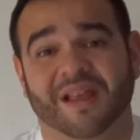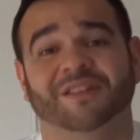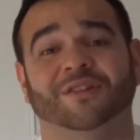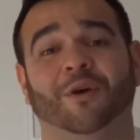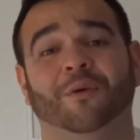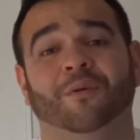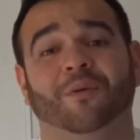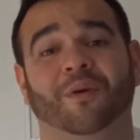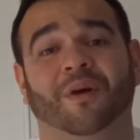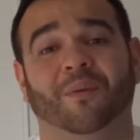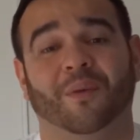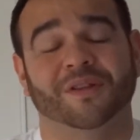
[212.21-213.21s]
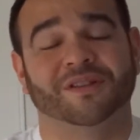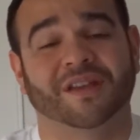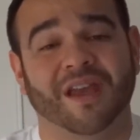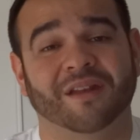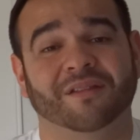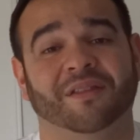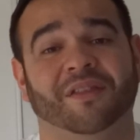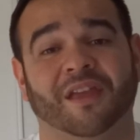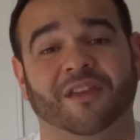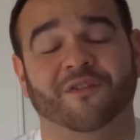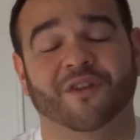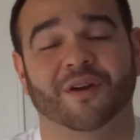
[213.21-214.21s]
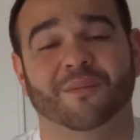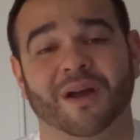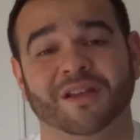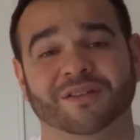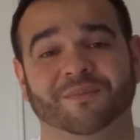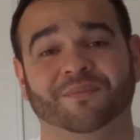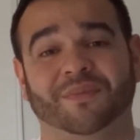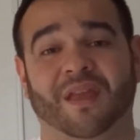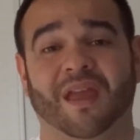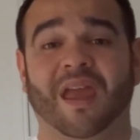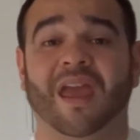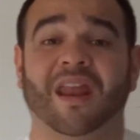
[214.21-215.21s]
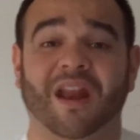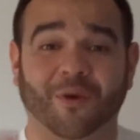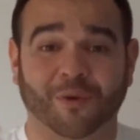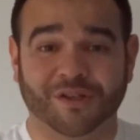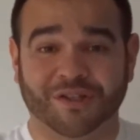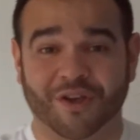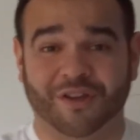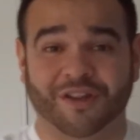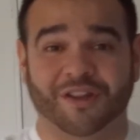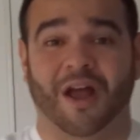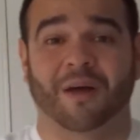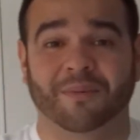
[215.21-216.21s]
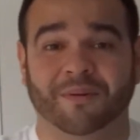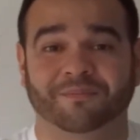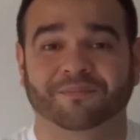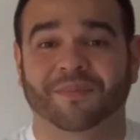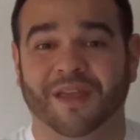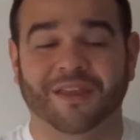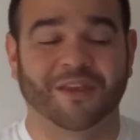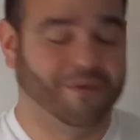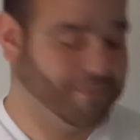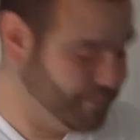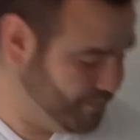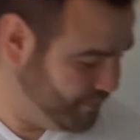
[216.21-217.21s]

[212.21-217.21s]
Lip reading: So once again, thank you very much. And I will see you at the top. Thank you.